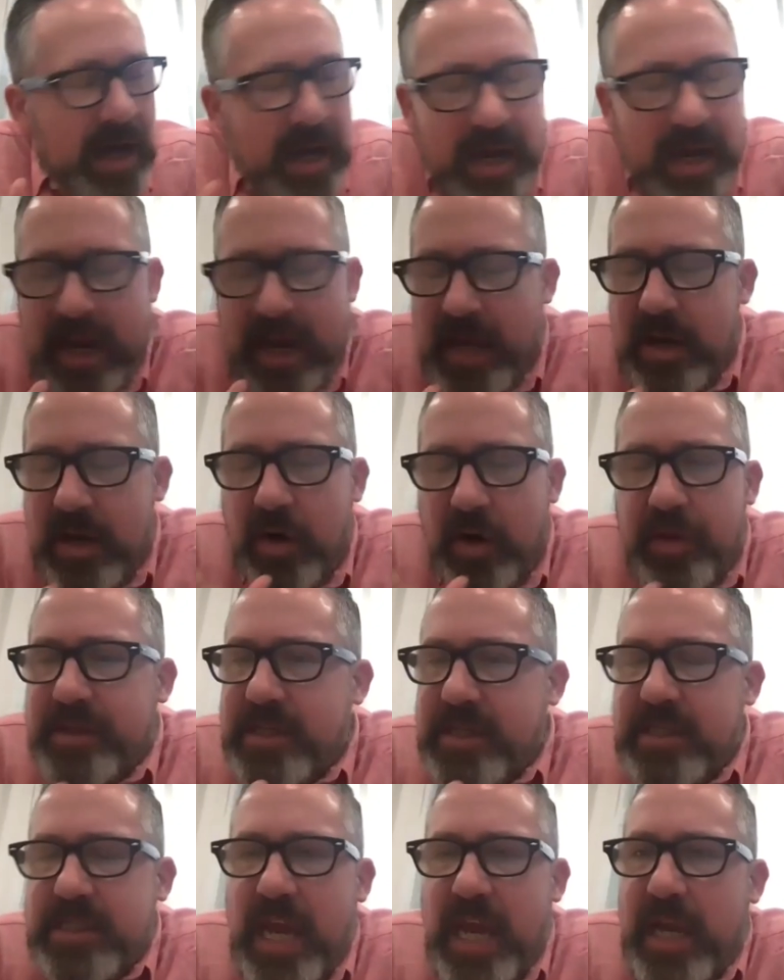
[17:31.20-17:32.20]
and I know
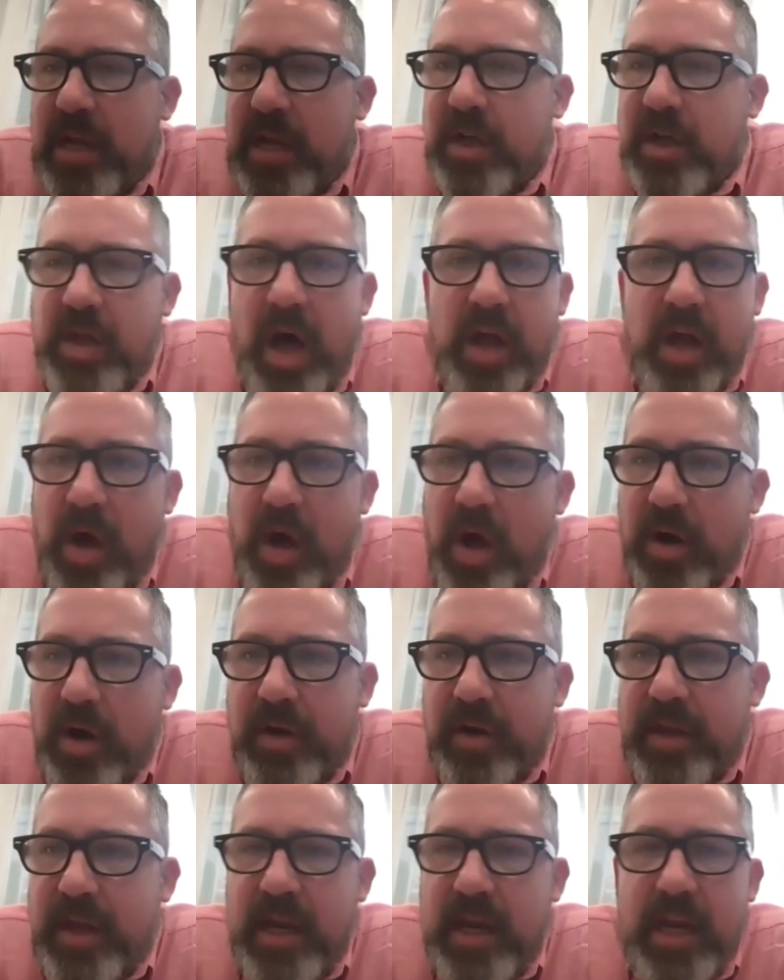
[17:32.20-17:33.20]
this has taken a lot
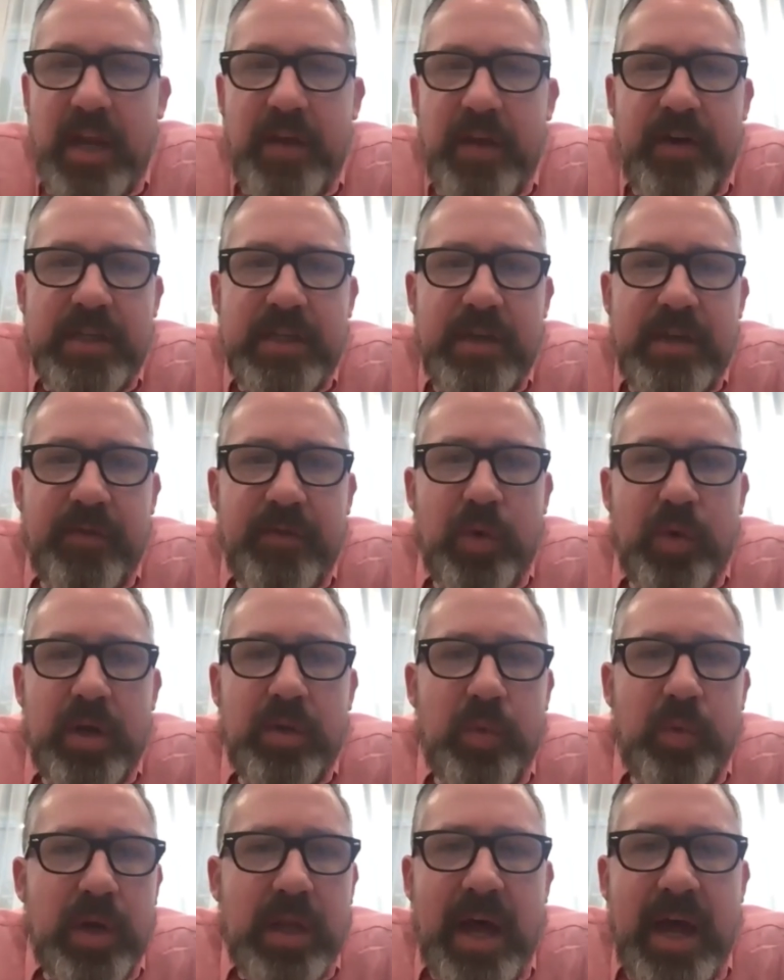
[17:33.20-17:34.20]
longer than any of us have, would,
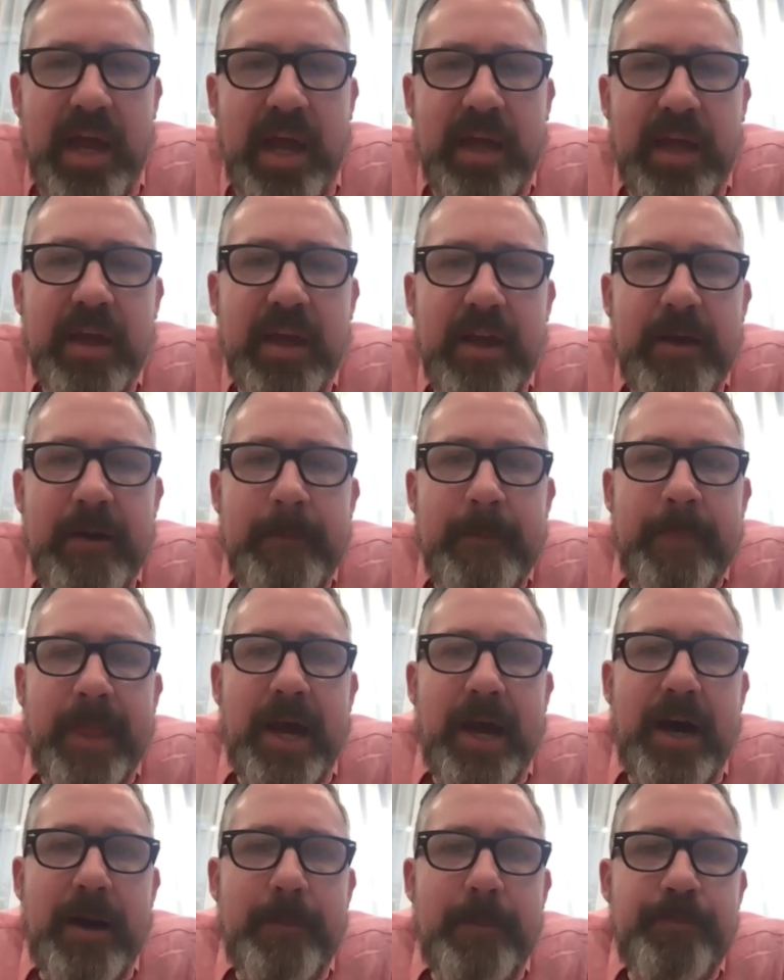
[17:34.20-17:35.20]
would like.
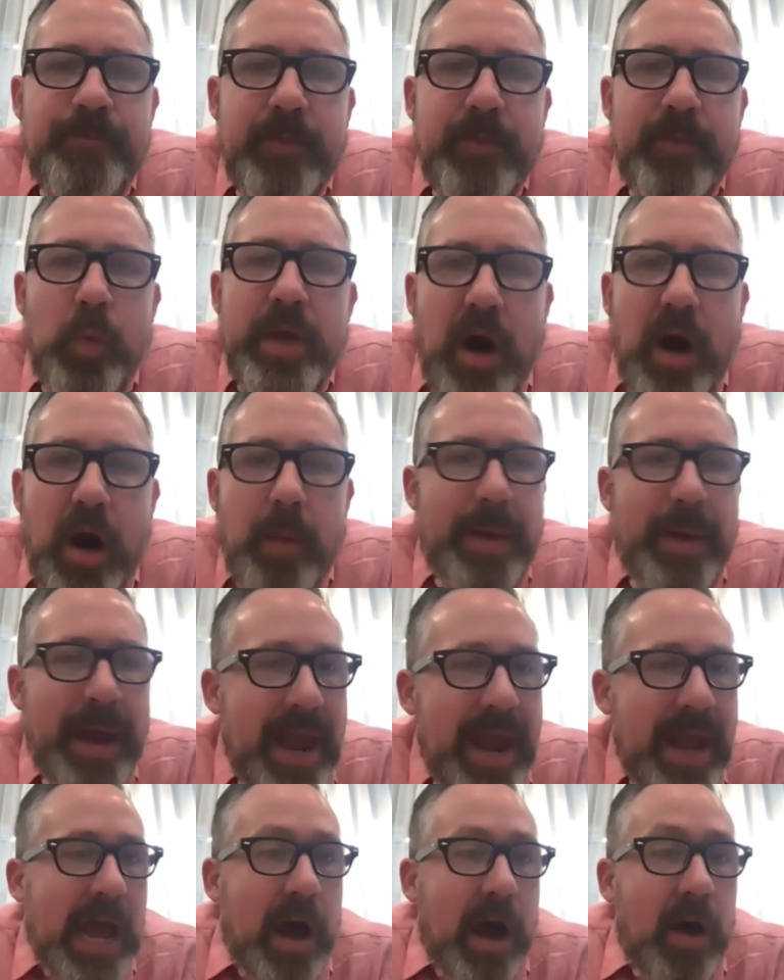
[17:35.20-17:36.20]
Um, we are
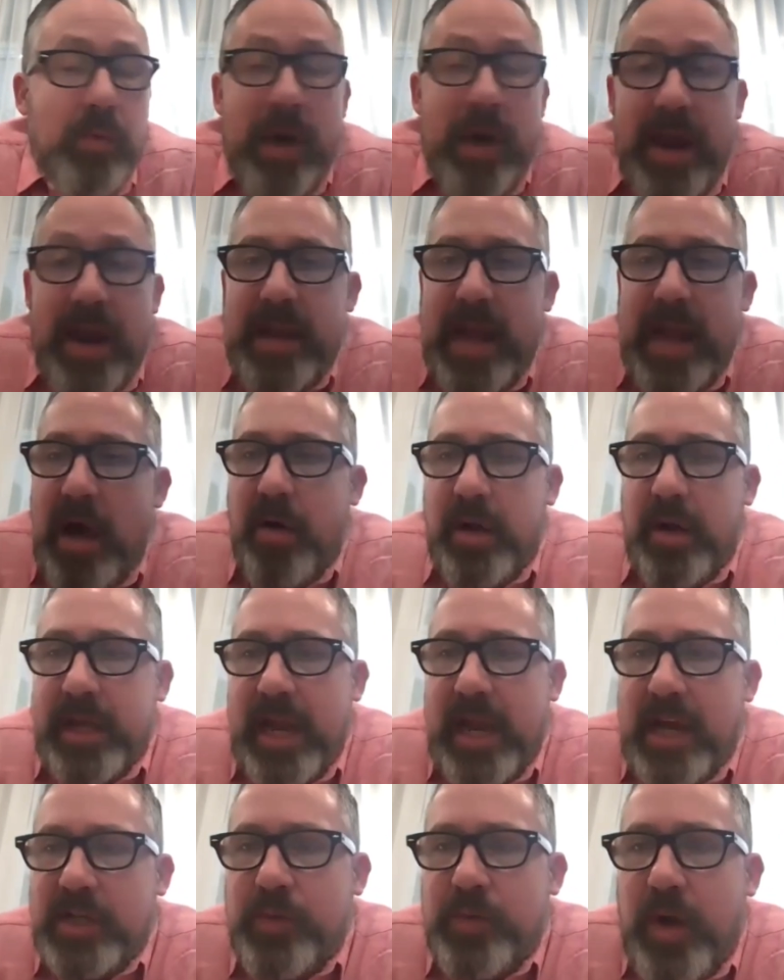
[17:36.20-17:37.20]
paying out right now.
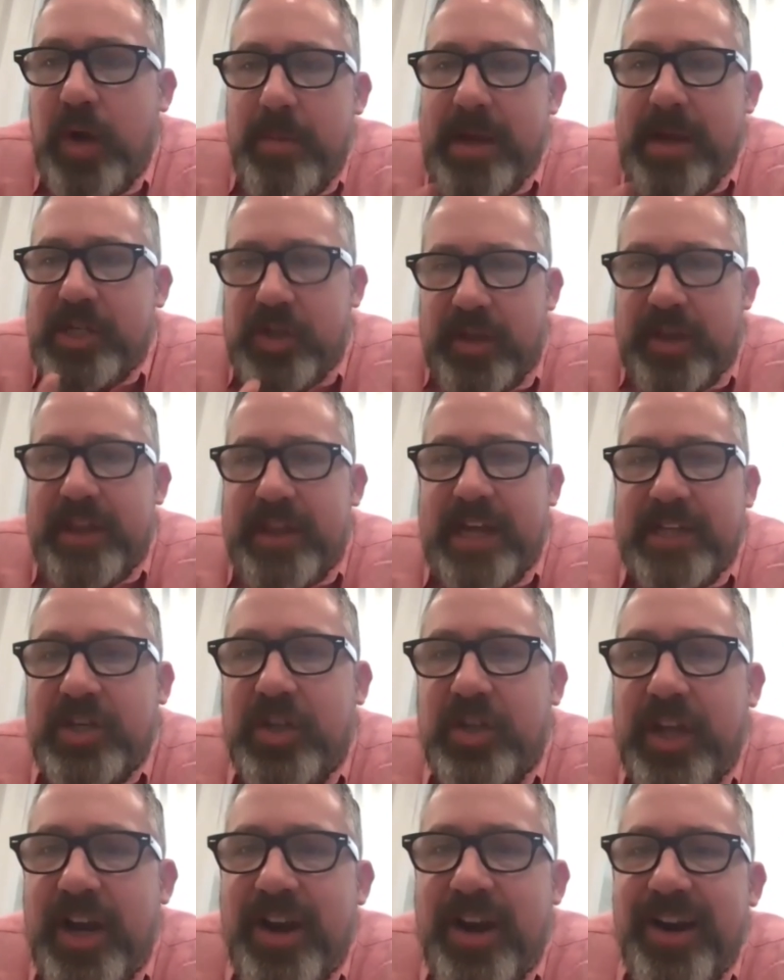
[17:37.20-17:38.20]
Again, I just want to make sure that
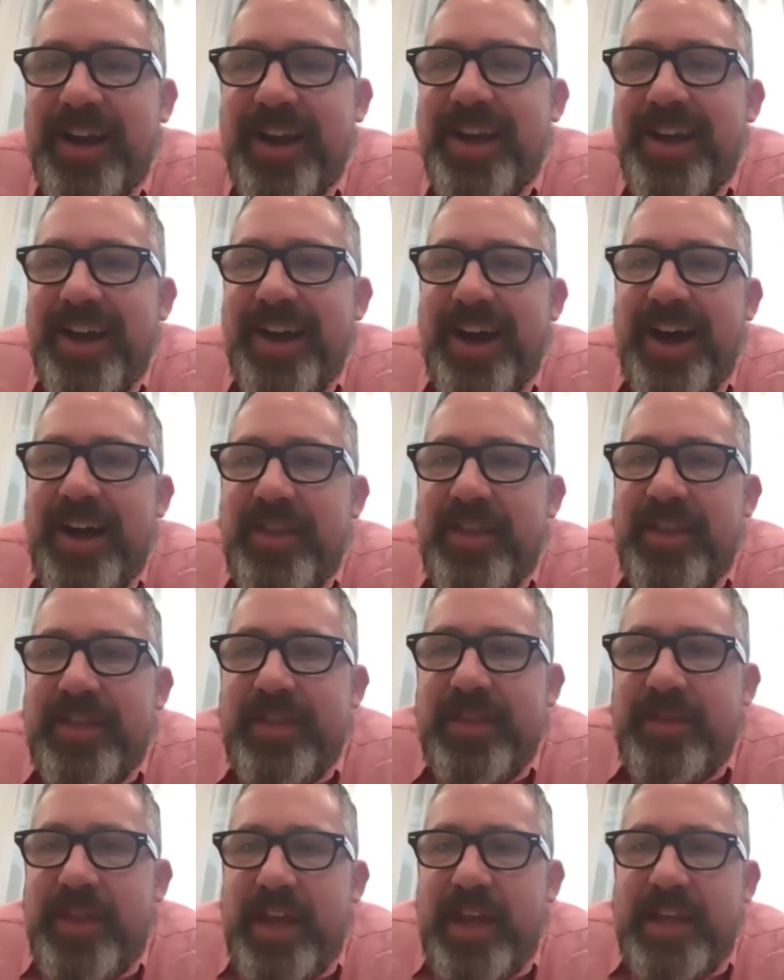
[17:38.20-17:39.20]
that's clear. Uh,
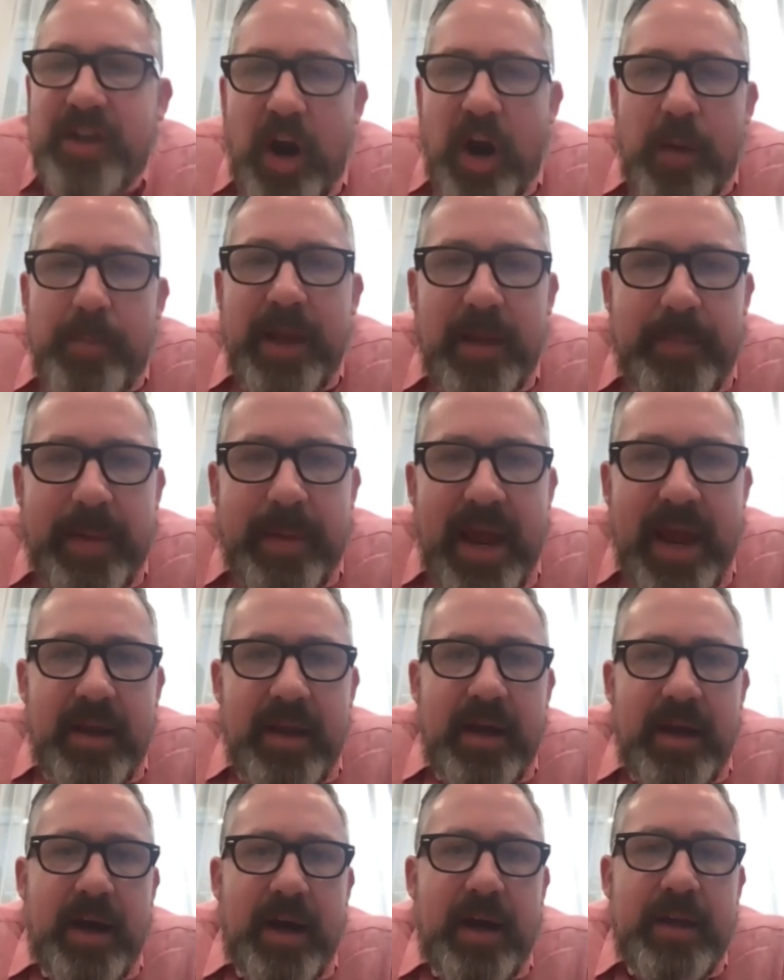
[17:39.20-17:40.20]
things are being
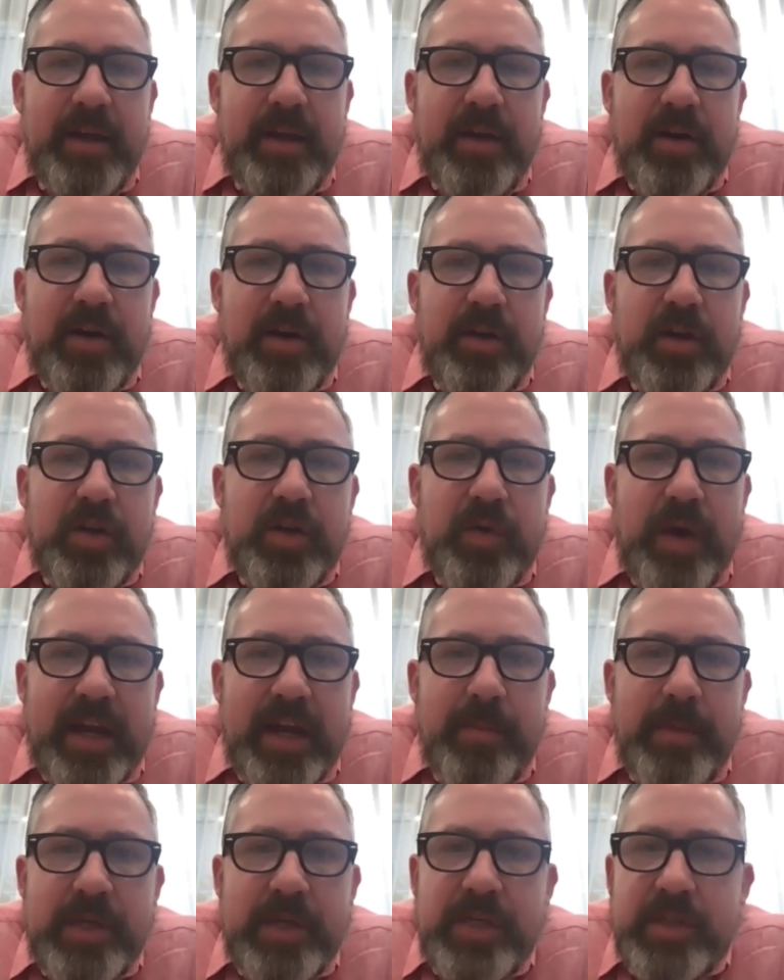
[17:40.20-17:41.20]
paid. Uh, your, your
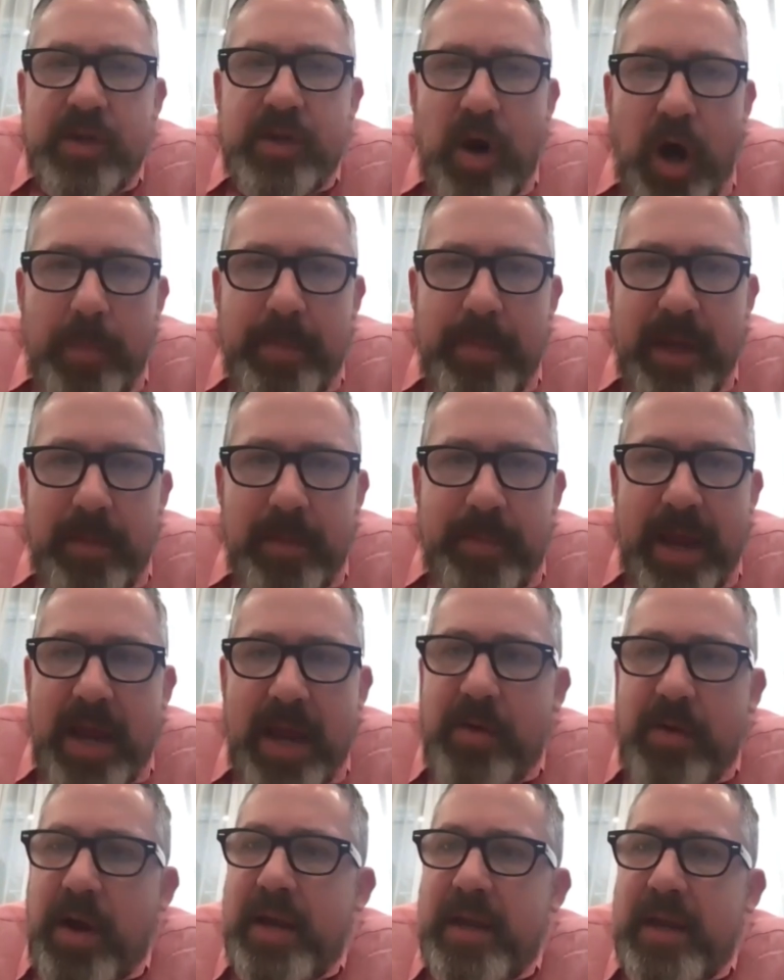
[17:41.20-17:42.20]
direct commissions are all being
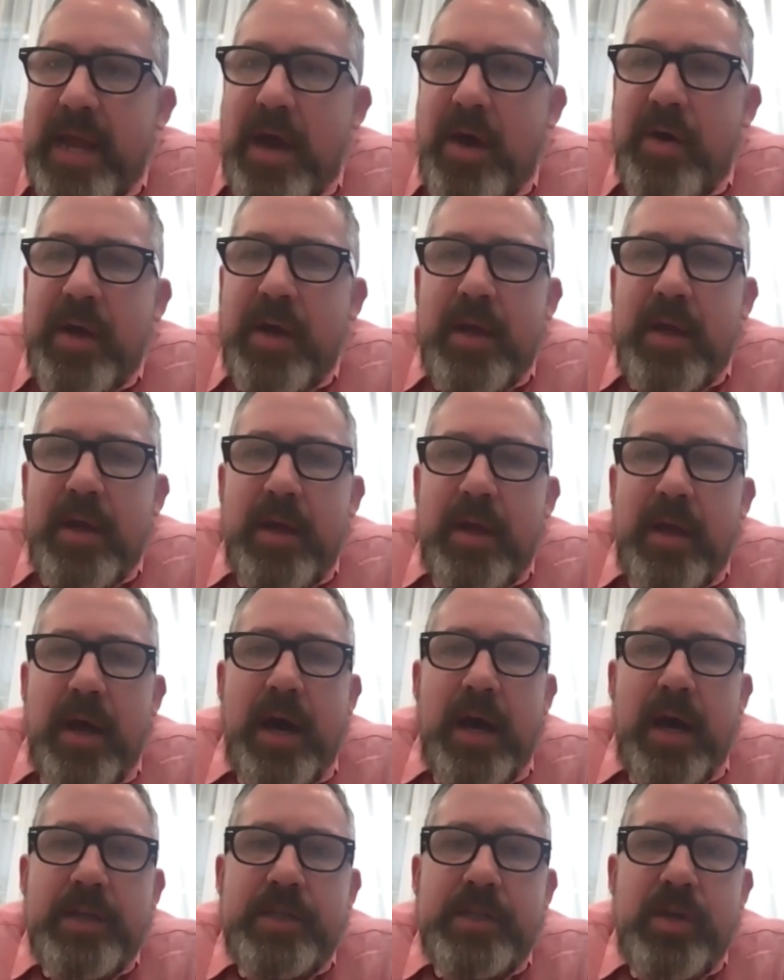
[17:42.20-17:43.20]
paid right now.
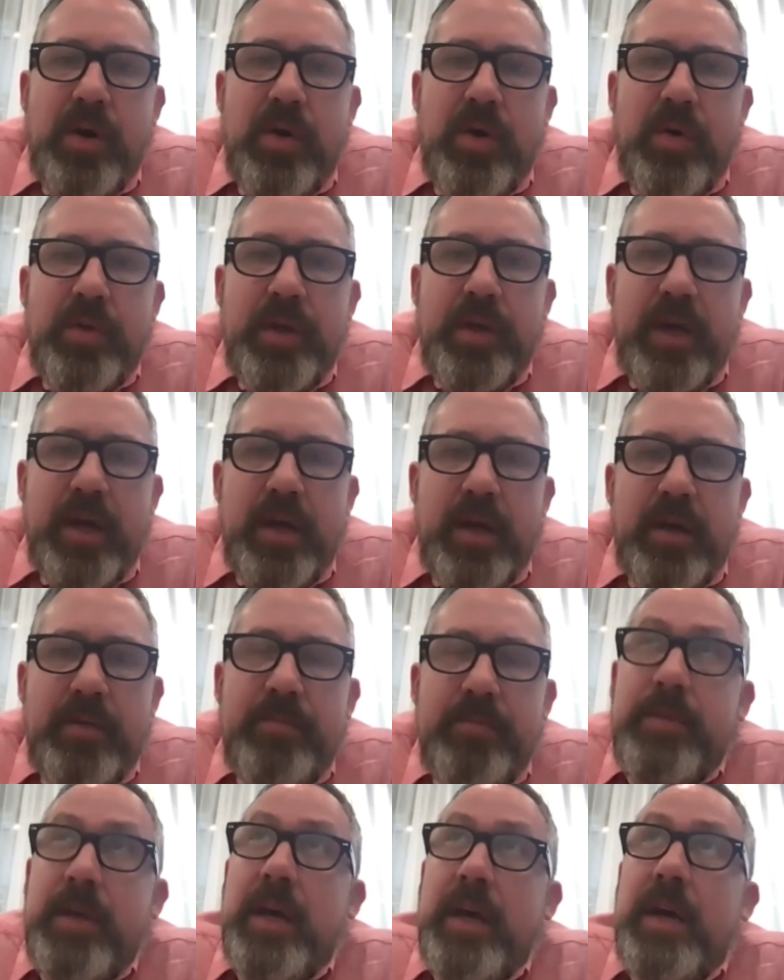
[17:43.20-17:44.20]
Uh, so the,
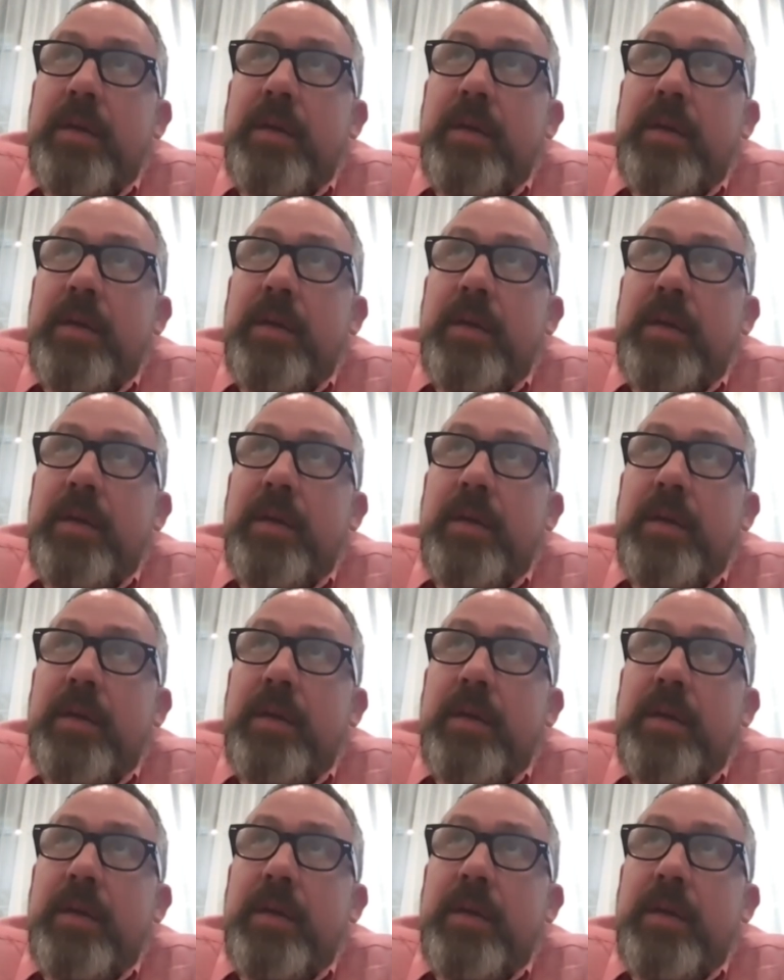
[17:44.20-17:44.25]
the,